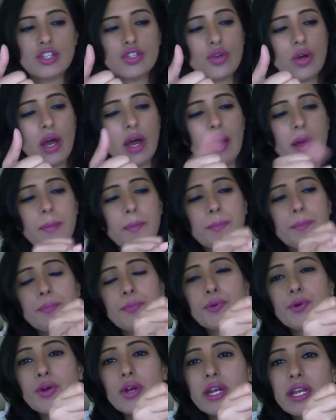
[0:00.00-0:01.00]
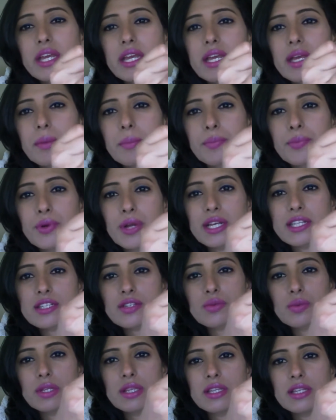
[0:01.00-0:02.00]
So I'm pretty
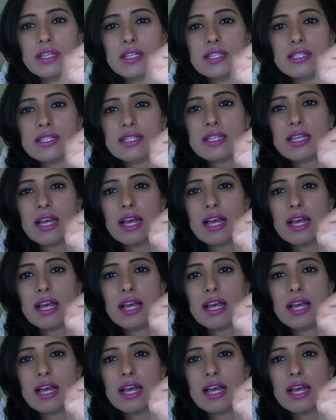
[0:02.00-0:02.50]
impressed with this.